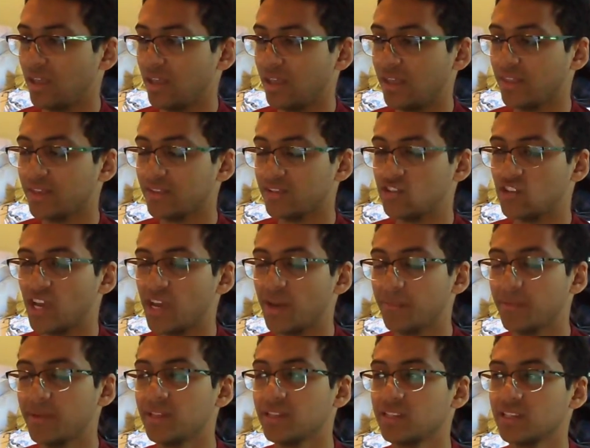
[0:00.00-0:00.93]
in a
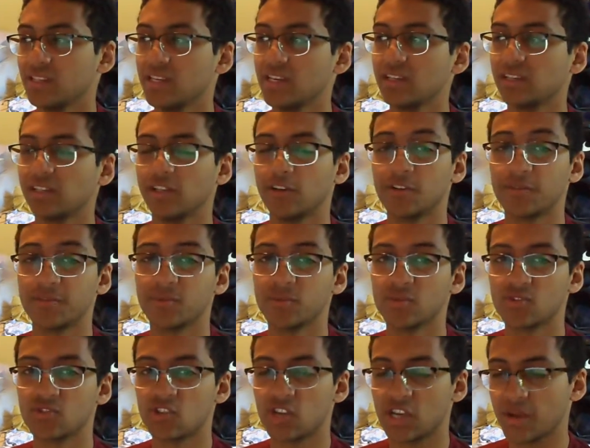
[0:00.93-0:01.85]
Champions League,
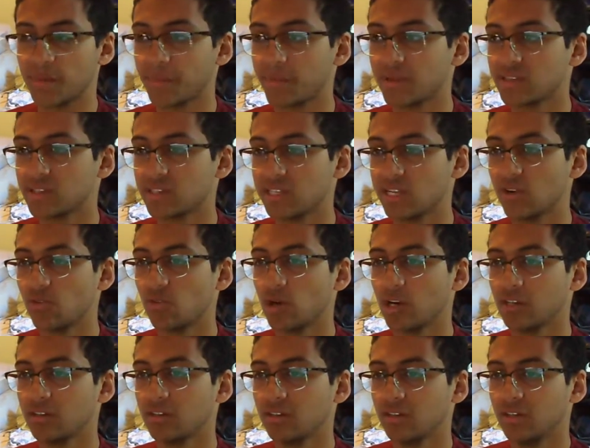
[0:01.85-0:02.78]
Liverpool's Champions League
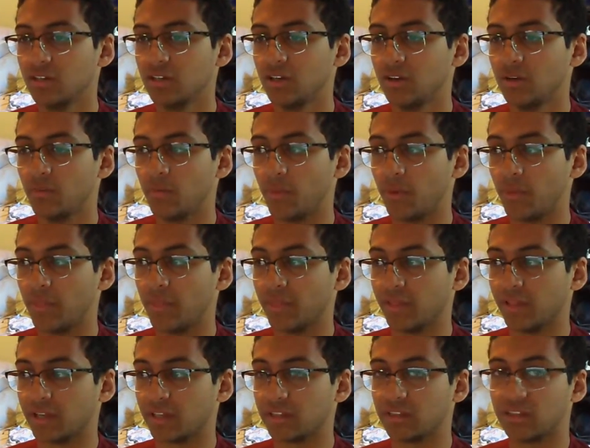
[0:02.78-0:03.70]
run, when
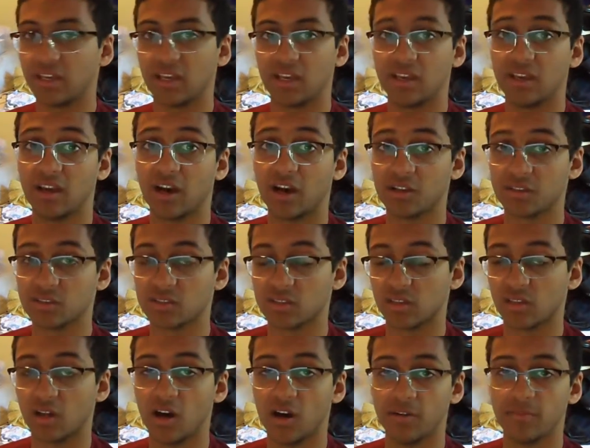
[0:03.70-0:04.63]
like they got
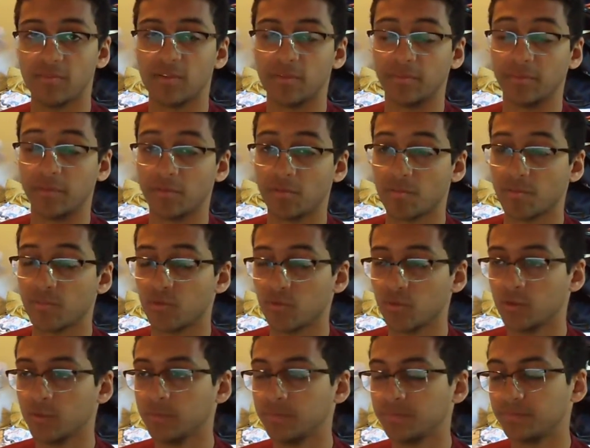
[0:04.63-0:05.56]
Salah from
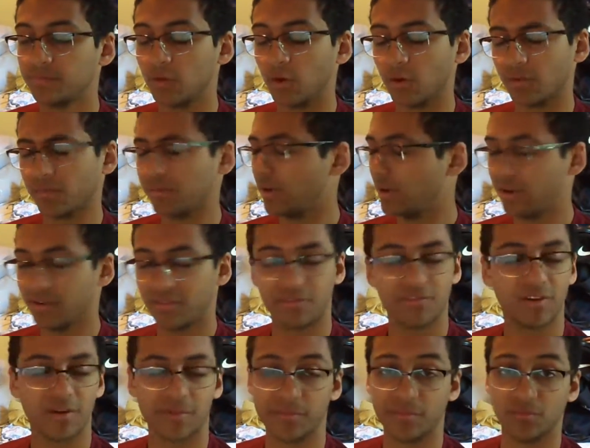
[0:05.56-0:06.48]
Liverpool or
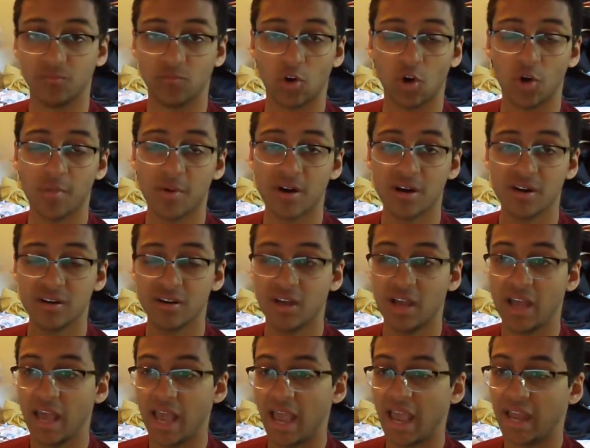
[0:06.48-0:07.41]
from Roma,
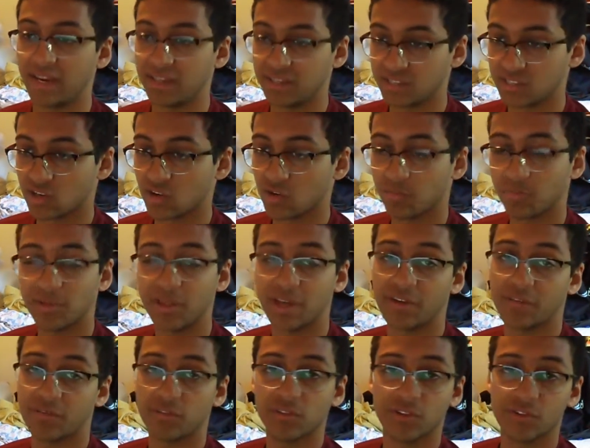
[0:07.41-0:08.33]
and he started
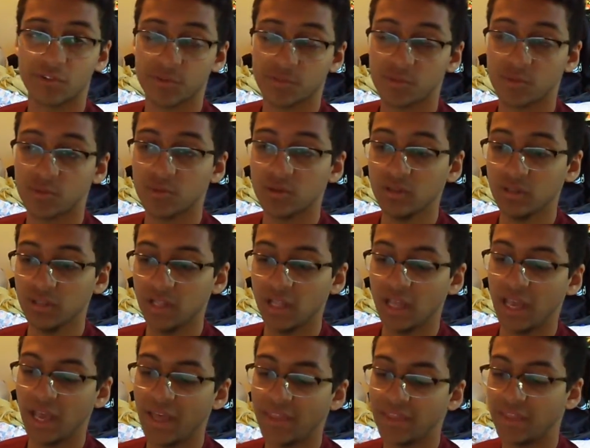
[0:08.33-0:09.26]
playing for Liverpool,
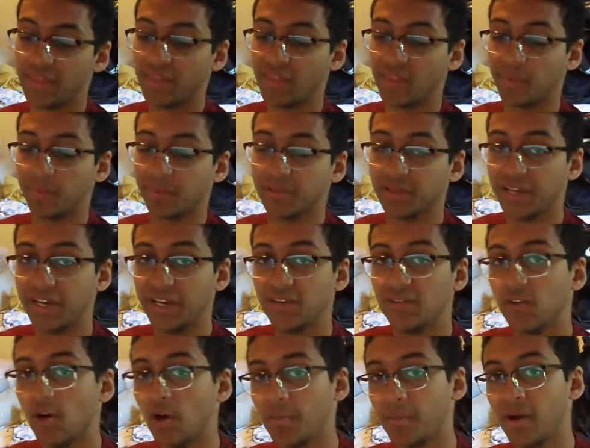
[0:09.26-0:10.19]
then they played
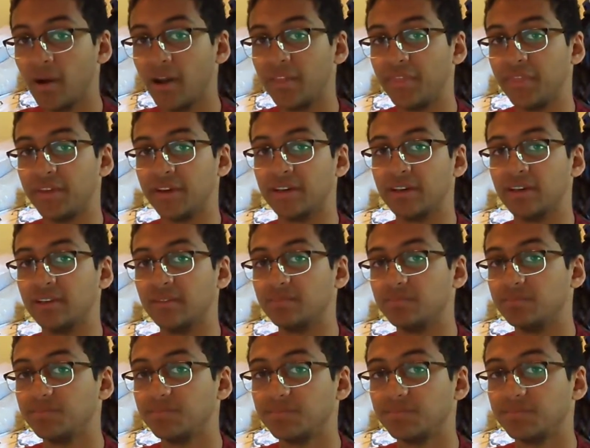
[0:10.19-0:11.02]
Roma in the